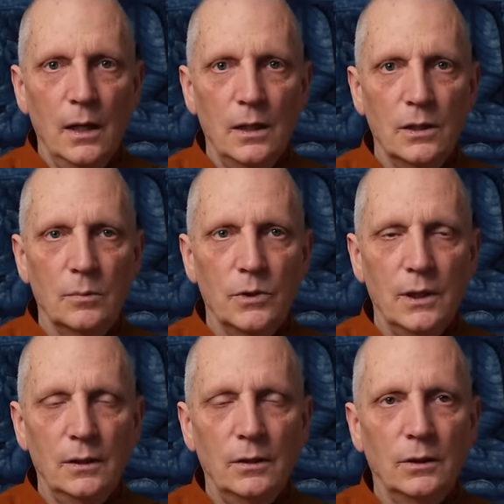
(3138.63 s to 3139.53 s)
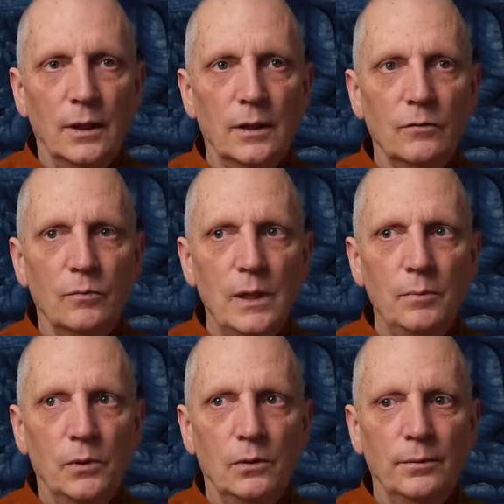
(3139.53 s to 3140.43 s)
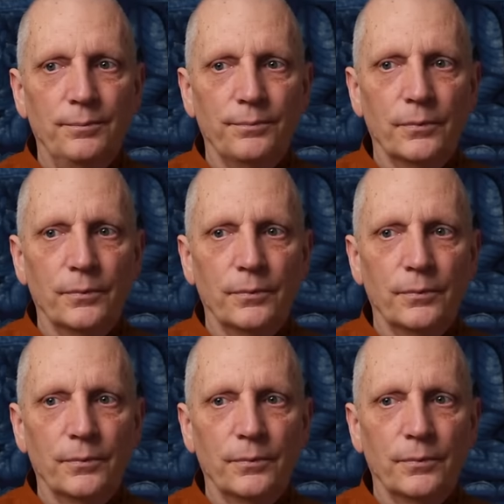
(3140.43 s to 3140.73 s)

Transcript: He has upset a lot of people.